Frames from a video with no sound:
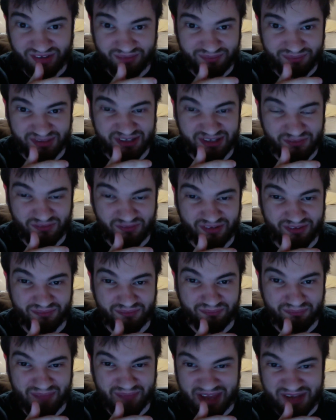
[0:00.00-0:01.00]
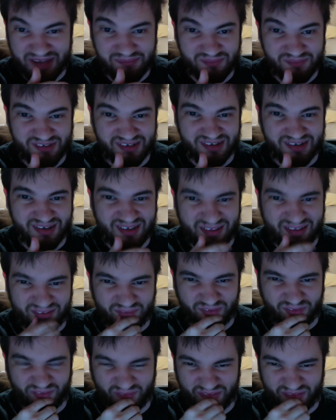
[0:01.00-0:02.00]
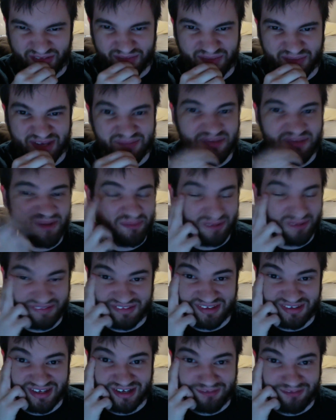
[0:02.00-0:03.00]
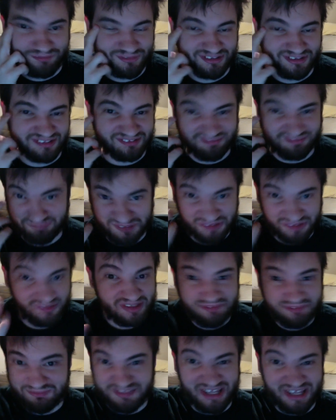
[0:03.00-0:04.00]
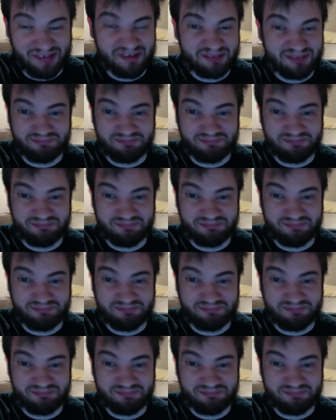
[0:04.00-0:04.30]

being one of the main people at the end. But you know what? Damn it,